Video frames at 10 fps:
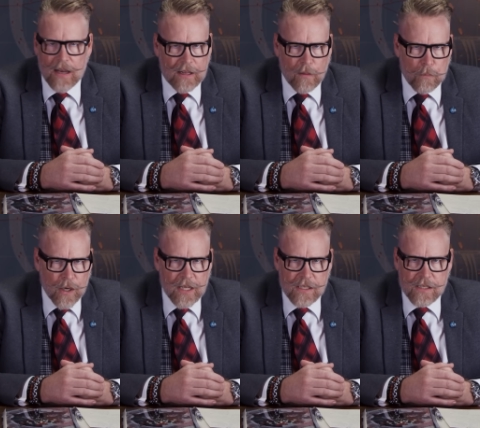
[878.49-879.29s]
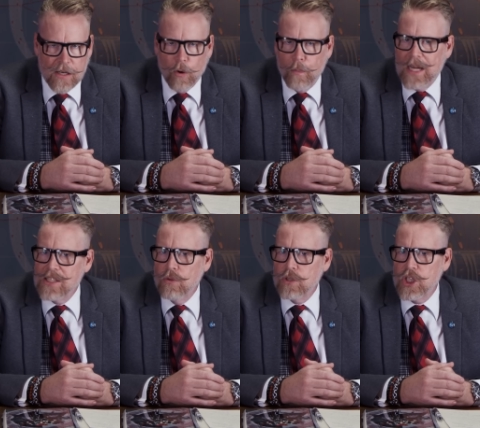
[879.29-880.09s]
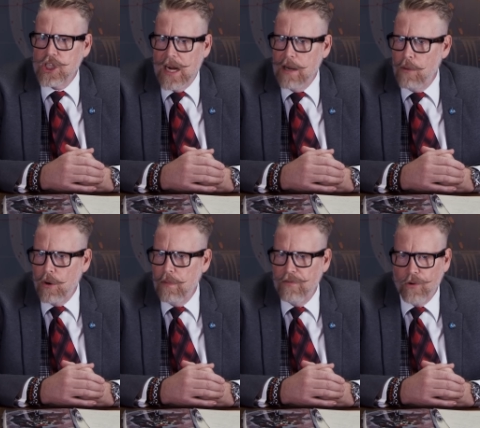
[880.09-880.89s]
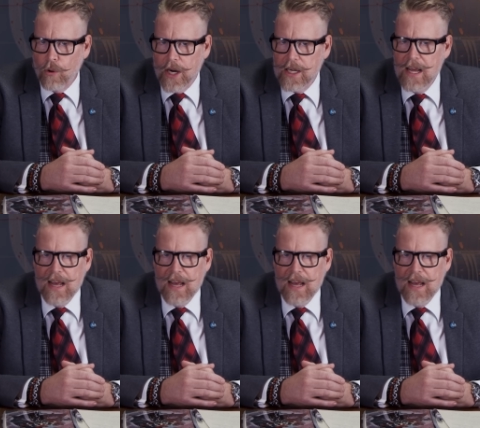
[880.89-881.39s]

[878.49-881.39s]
Like the Blitz and Operation Steinbock before it,